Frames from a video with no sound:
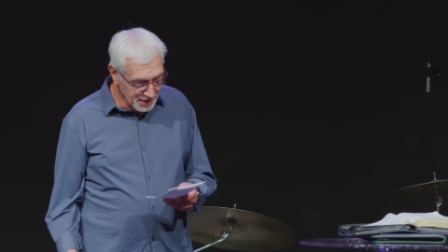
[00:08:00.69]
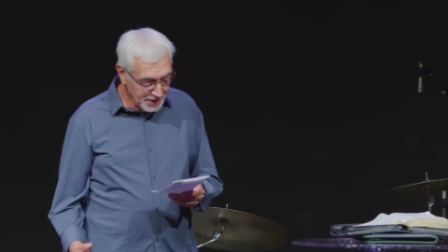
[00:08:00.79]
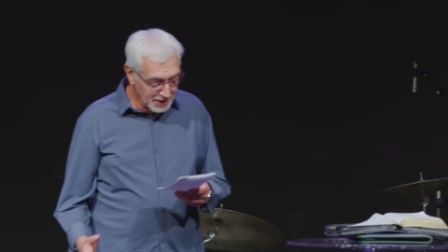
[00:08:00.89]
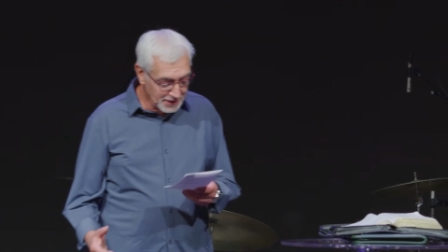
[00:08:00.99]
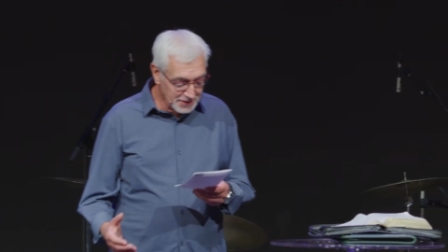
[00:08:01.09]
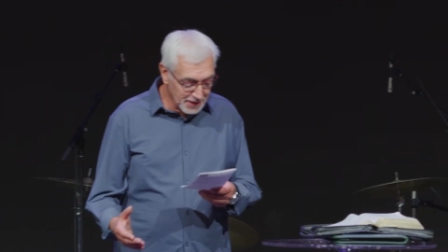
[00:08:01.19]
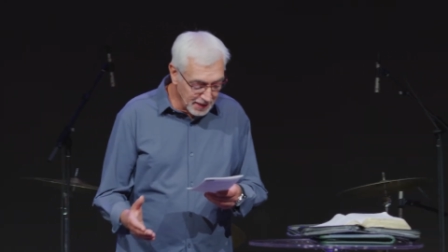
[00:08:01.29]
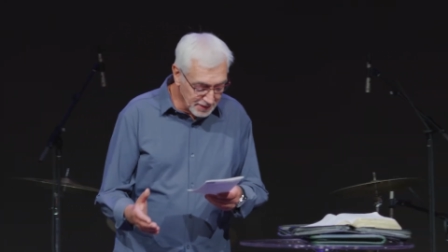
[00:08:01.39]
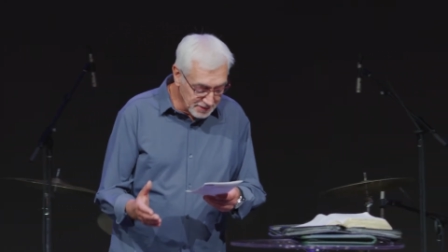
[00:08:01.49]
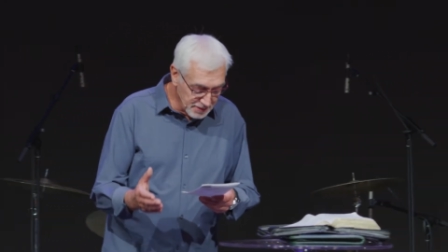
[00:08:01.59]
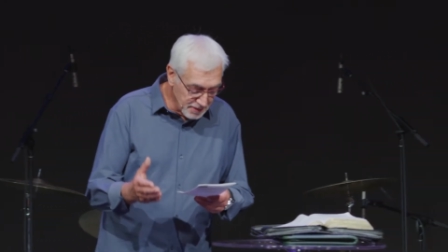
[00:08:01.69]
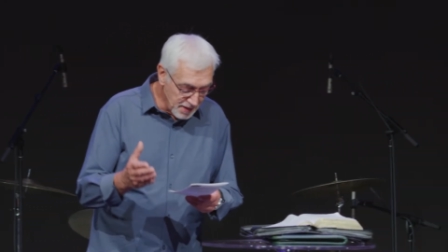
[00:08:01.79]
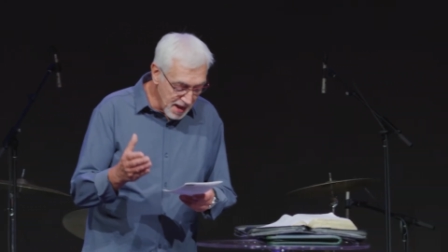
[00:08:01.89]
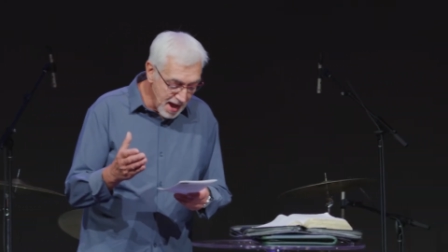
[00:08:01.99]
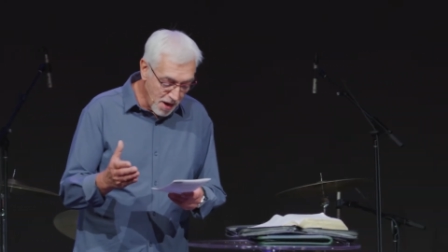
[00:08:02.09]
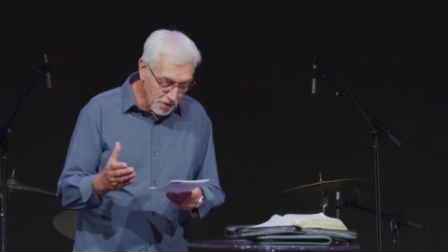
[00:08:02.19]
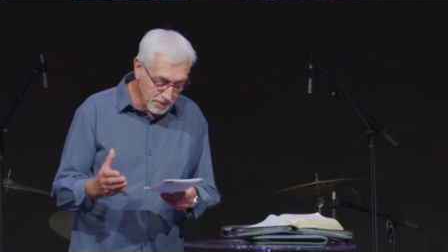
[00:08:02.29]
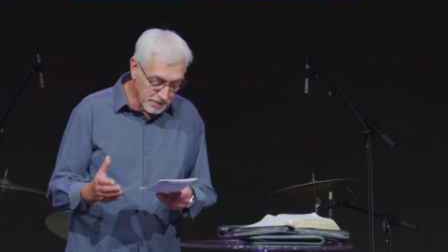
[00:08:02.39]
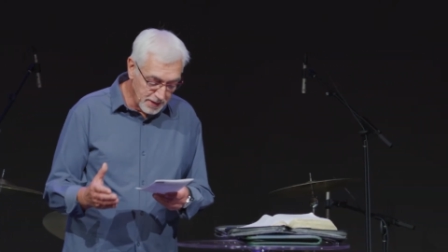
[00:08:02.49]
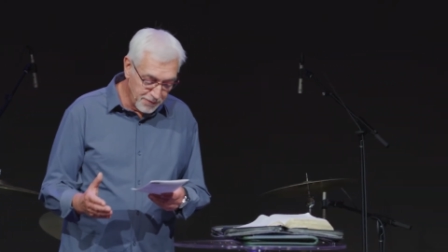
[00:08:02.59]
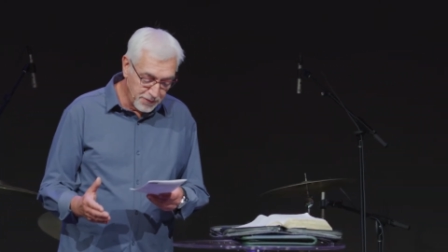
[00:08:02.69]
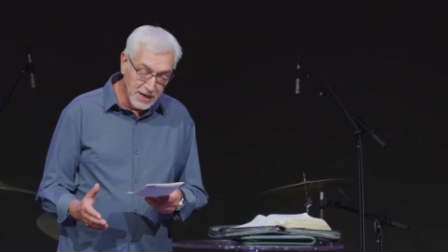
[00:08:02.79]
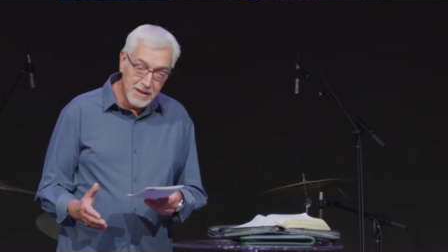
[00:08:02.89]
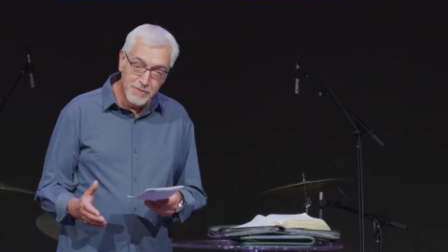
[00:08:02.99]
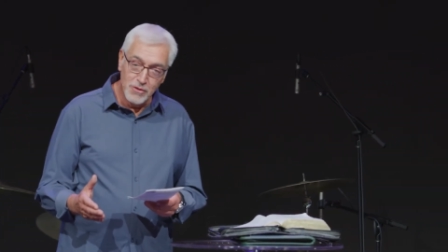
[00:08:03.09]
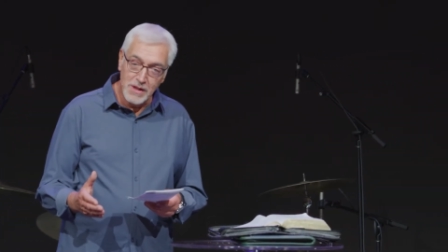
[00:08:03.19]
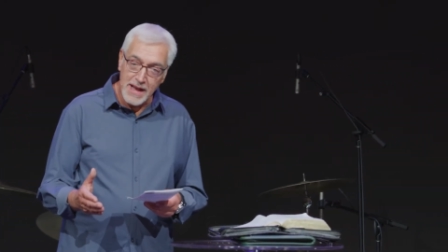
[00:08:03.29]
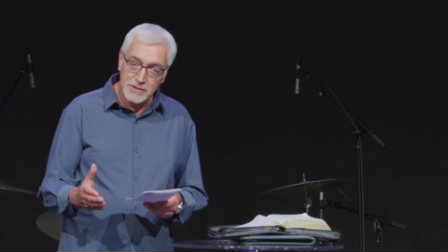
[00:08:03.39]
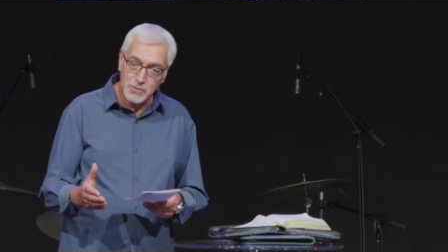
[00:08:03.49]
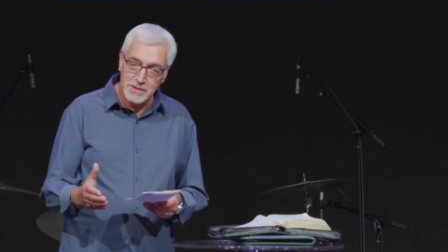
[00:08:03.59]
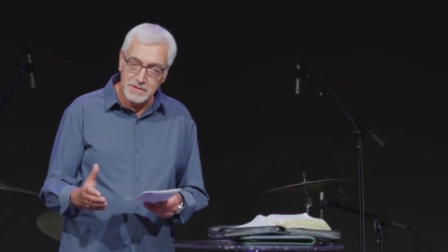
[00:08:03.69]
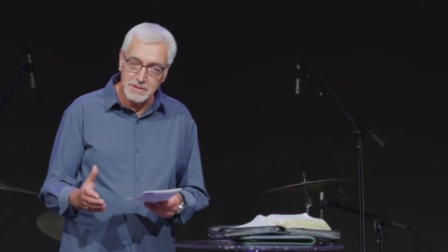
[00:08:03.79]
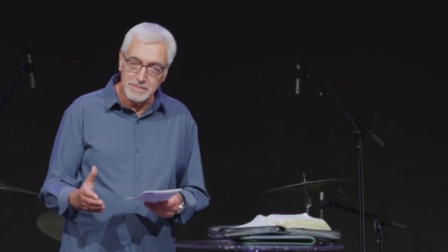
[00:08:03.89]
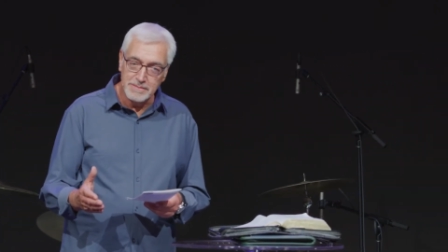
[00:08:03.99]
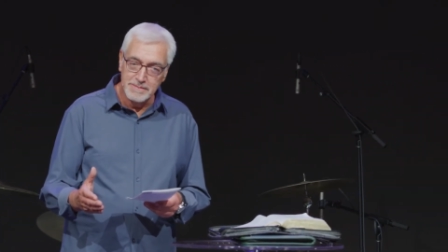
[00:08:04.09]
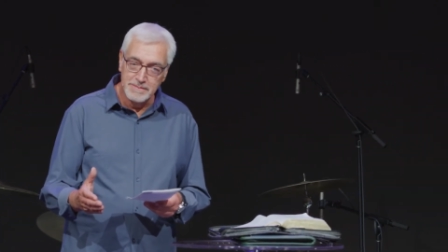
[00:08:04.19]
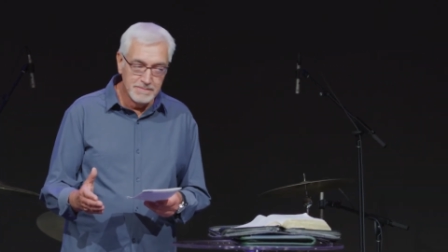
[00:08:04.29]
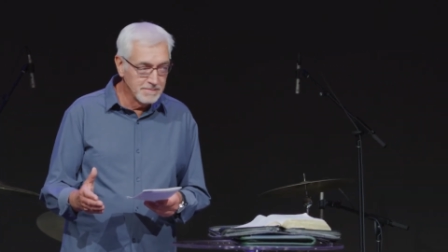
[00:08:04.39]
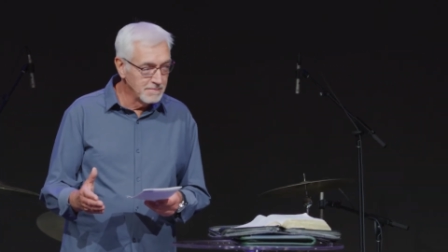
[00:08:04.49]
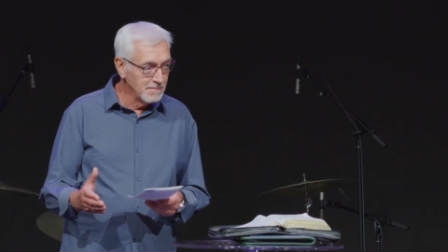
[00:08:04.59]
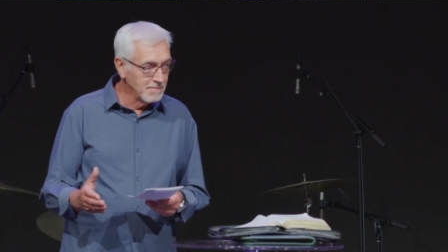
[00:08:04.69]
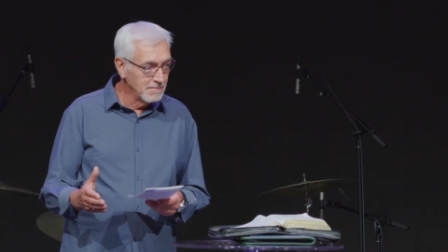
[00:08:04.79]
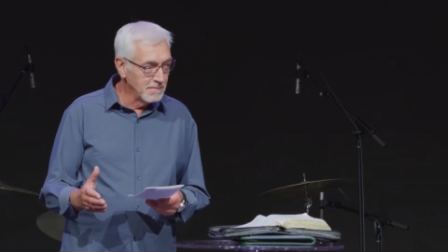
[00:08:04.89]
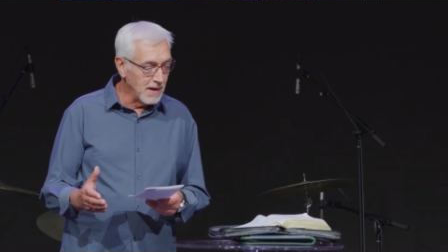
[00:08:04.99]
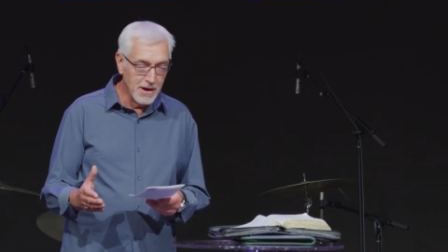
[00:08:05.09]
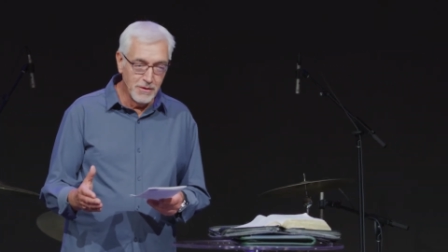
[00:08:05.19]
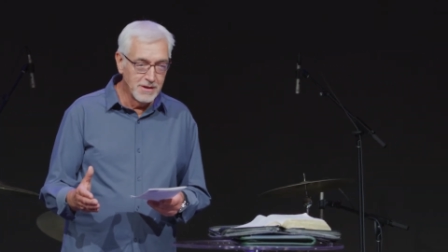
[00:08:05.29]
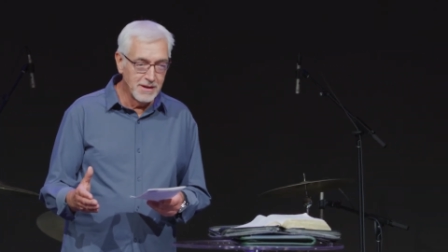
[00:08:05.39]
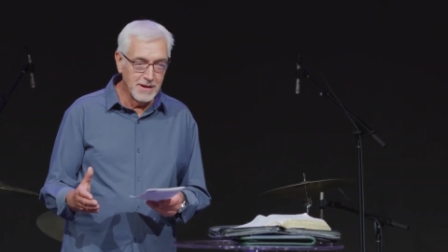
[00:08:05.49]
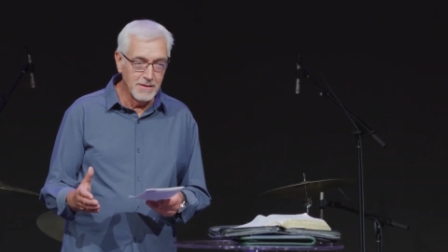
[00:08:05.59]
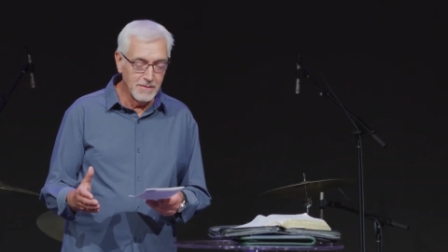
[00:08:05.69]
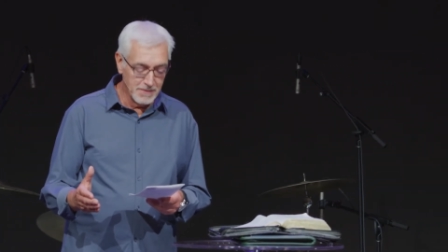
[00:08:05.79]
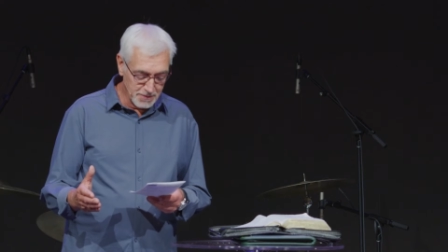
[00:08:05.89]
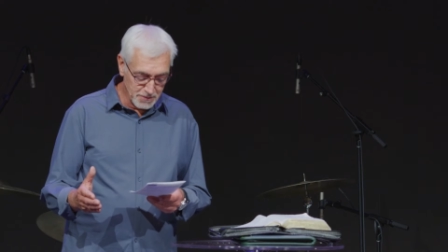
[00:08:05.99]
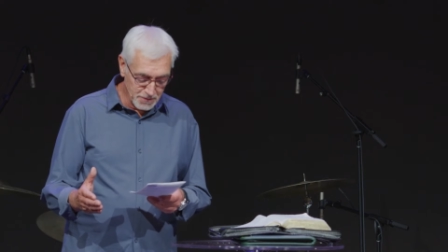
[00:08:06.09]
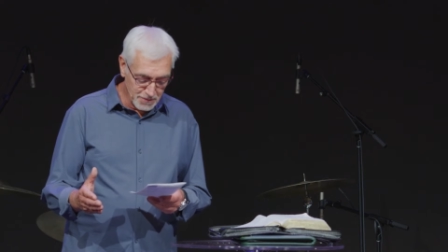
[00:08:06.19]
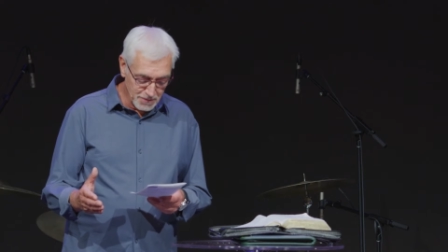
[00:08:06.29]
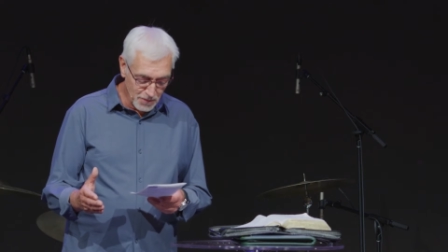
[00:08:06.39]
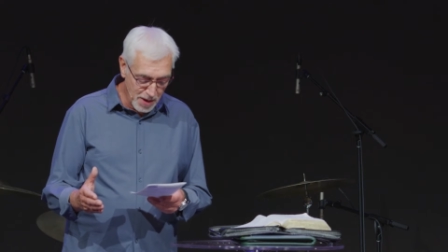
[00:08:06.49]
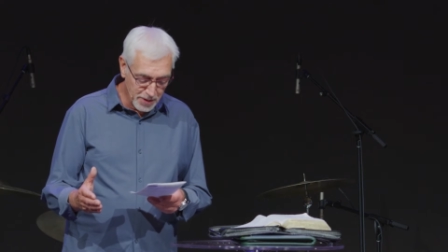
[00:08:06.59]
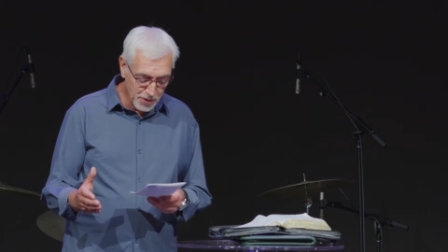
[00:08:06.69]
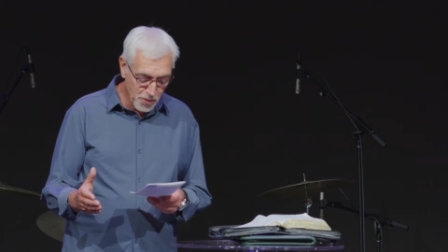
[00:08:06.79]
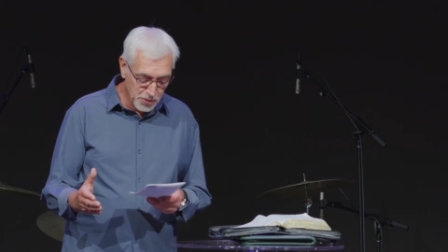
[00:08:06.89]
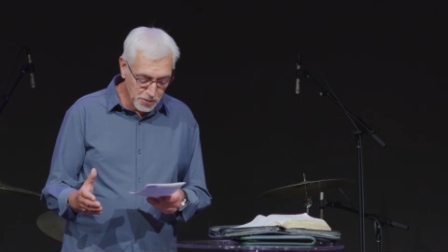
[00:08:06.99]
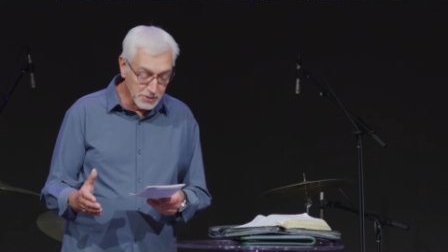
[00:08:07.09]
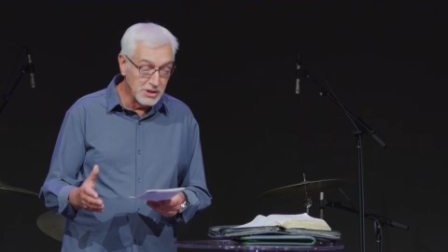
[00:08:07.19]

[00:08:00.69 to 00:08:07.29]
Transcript: He says, Now, if any of you lacks wisdom, I don't get it. Why am I going through this?